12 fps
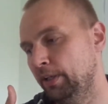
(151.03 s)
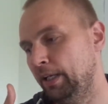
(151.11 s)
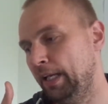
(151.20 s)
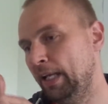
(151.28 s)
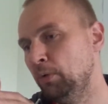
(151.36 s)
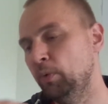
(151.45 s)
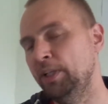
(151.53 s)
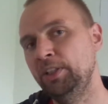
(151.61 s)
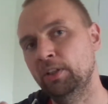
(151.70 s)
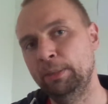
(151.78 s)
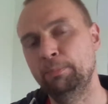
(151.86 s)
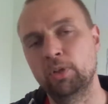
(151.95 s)
and when
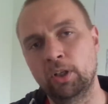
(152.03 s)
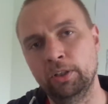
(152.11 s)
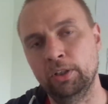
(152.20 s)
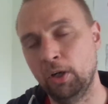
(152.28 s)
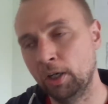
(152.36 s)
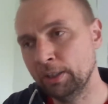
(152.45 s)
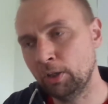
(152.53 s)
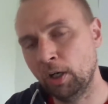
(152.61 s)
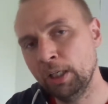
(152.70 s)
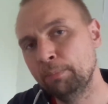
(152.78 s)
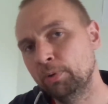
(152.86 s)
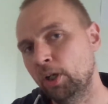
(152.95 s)
you're
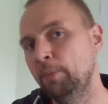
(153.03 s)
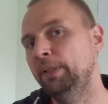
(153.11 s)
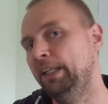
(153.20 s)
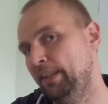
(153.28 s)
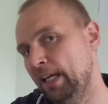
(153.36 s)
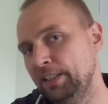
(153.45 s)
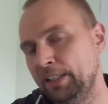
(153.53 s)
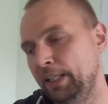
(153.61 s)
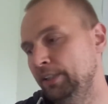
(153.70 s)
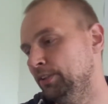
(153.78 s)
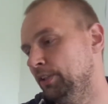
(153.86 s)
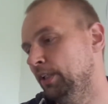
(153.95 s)
unemployment in that
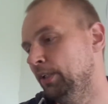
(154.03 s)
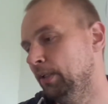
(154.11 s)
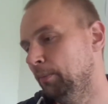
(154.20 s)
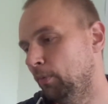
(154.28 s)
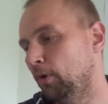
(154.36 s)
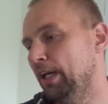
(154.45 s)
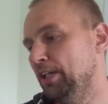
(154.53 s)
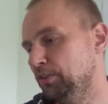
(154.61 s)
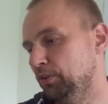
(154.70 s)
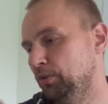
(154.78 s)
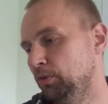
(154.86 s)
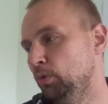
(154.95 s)
case more has to
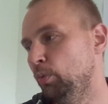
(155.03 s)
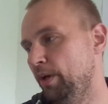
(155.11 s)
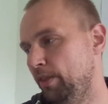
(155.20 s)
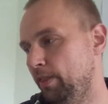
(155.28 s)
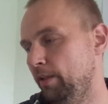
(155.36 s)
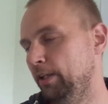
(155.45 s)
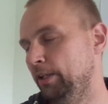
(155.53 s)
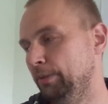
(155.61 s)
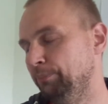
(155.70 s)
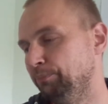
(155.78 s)
do with the